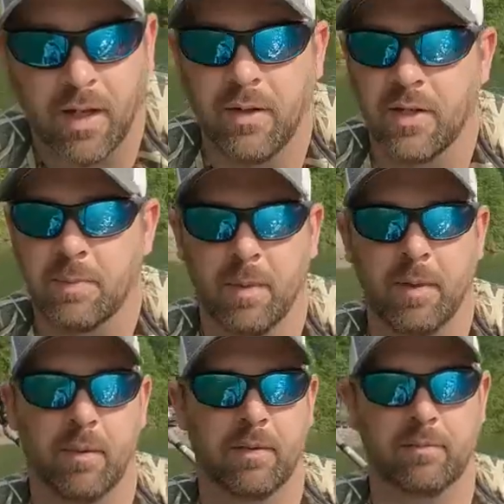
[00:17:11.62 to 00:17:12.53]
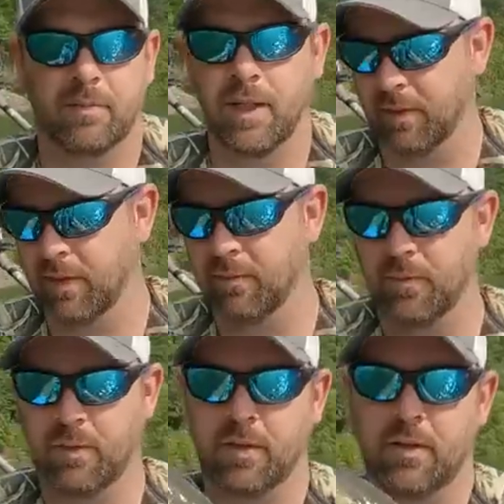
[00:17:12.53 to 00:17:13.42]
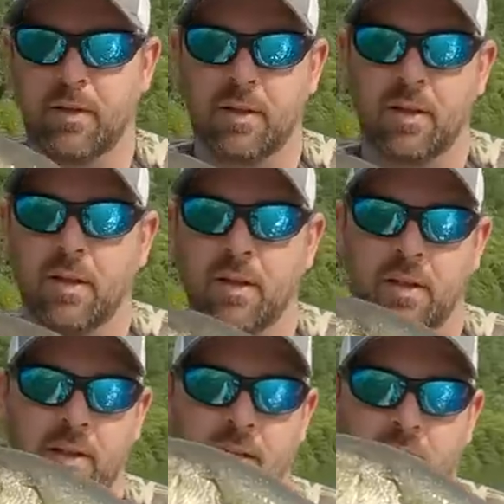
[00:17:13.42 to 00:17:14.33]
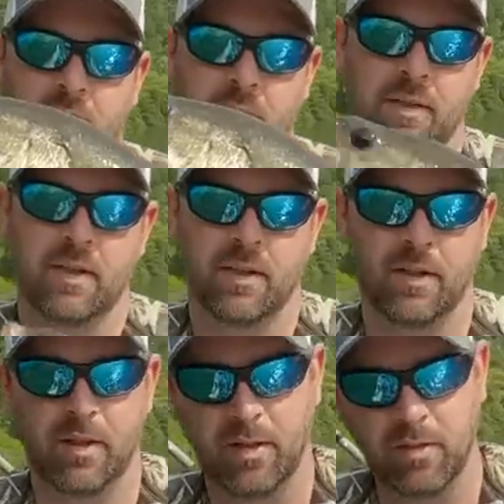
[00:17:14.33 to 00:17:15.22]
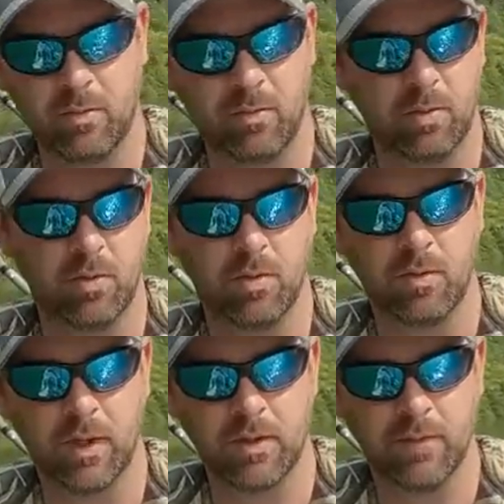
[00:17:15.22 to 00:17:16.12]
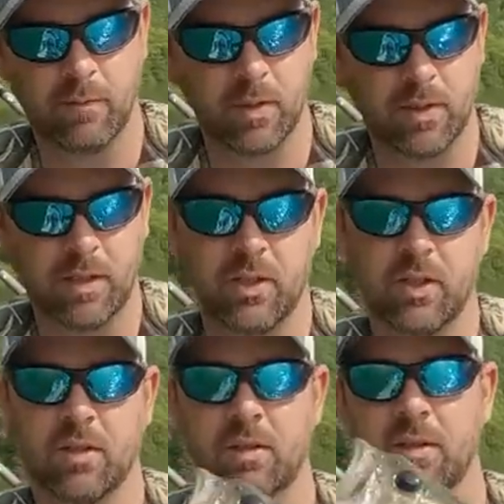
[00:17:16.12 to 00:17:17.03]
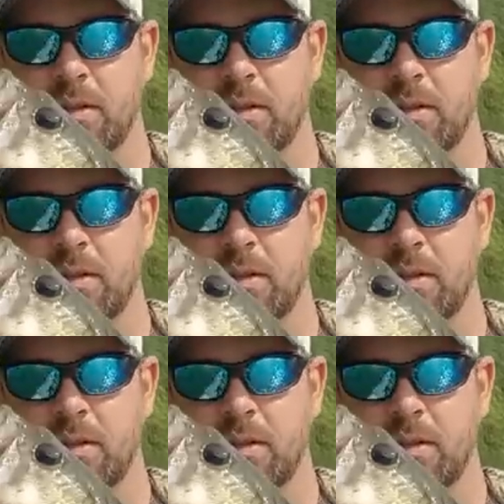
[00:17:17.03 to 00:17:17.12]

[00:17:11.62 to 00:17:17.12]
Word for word: I knew that spinnerbait would get me one. Oh, that's another ooh, thirteen, fourteen incher.